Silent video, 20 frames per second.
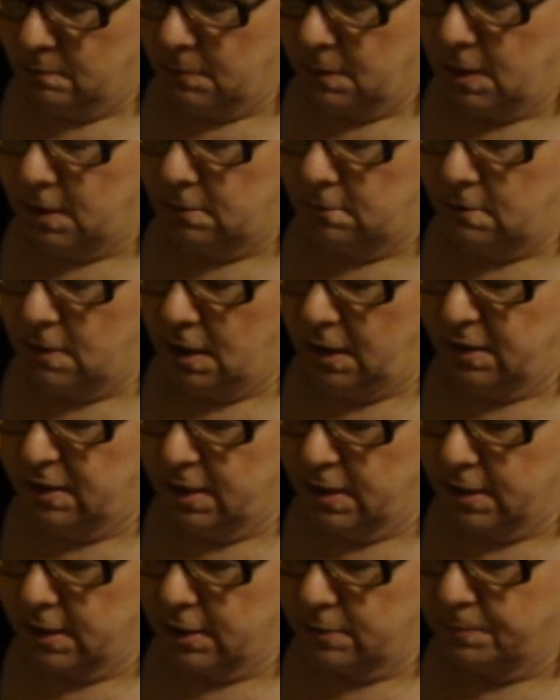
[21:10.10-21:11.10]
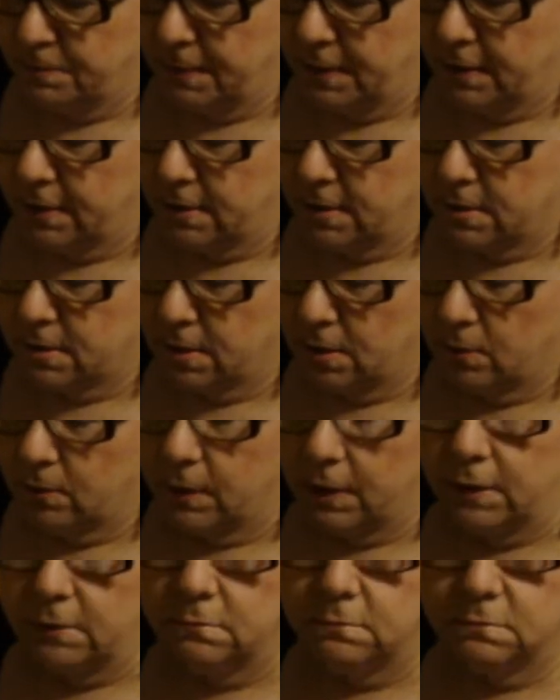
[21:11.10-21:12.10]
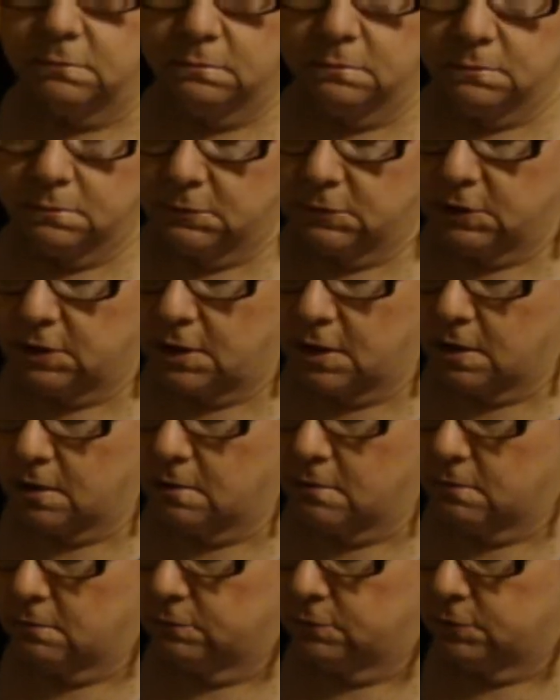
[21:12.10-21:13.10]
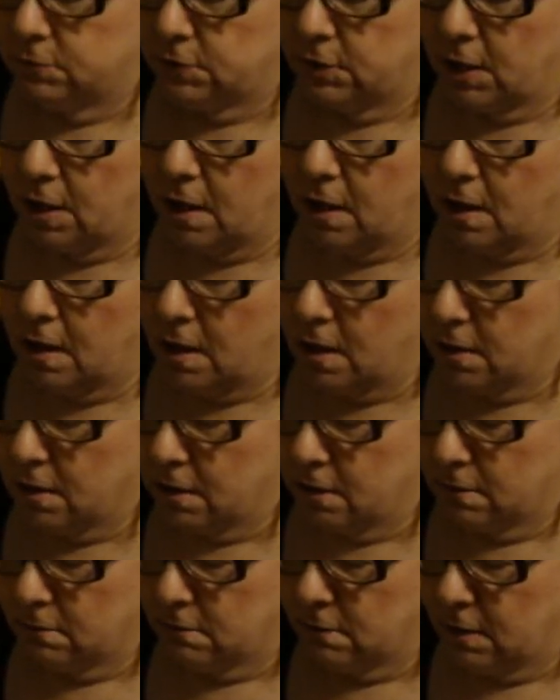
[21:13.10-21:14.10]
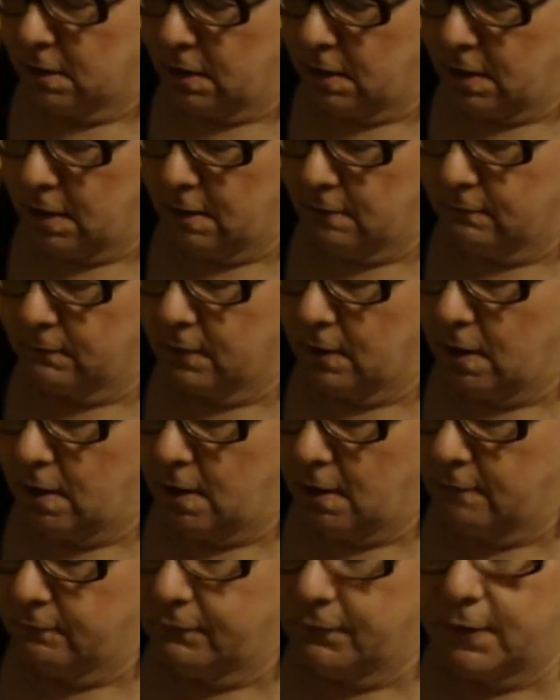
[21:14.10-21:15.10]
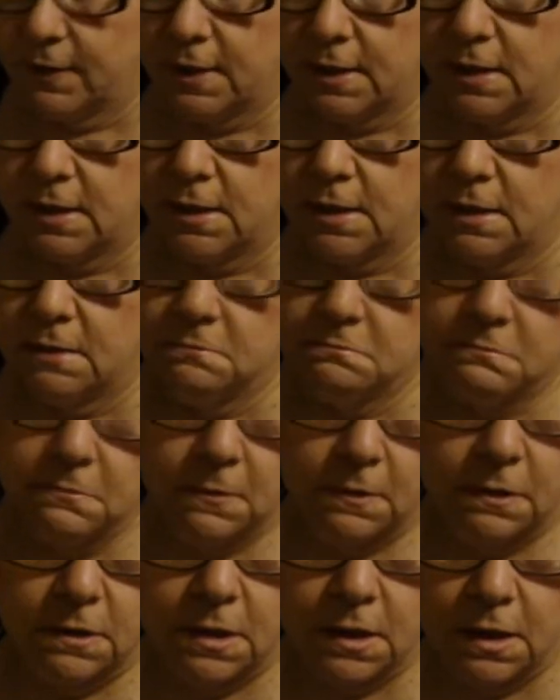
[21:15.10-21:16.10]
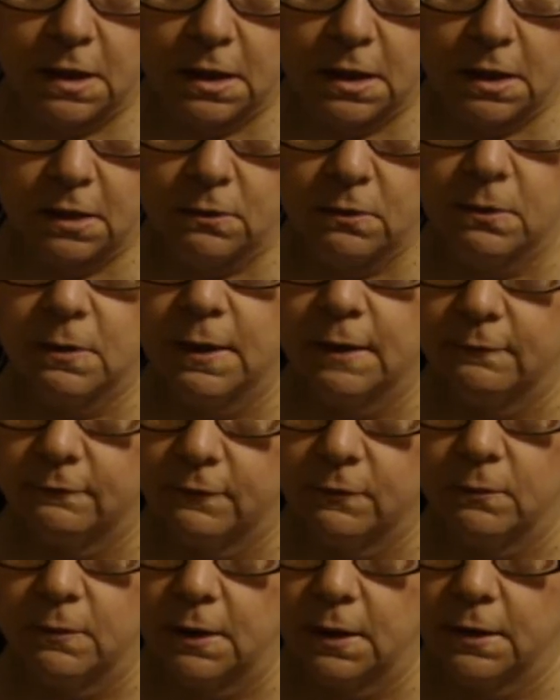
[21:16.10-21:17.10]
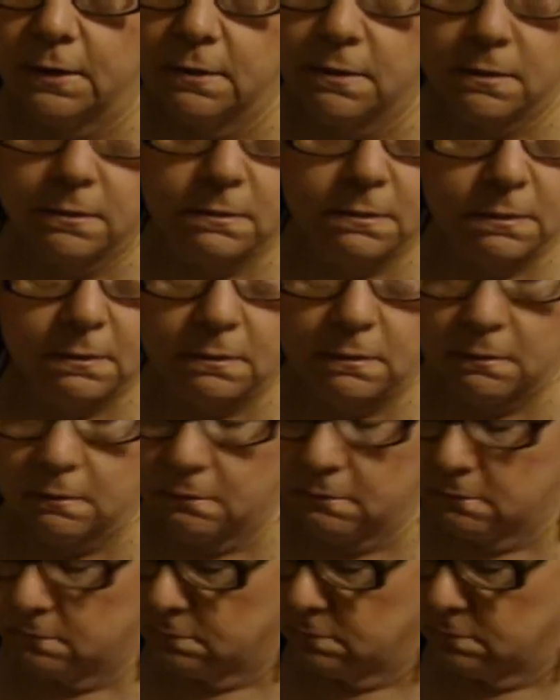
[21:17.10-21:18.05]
But I think that's part of sewing. You know, talk, have coffee, tea, whoever wants, you know.